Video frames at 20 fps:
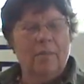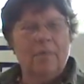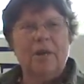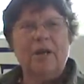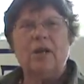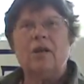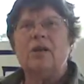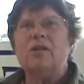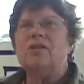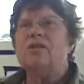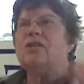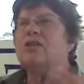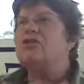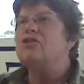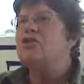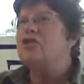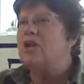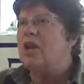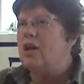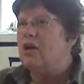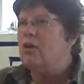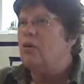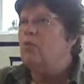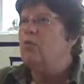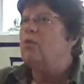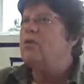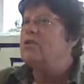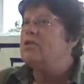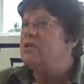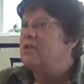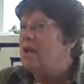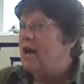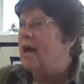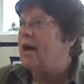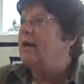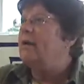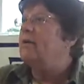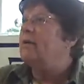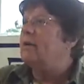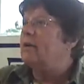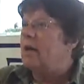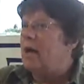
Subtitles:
because the chair was not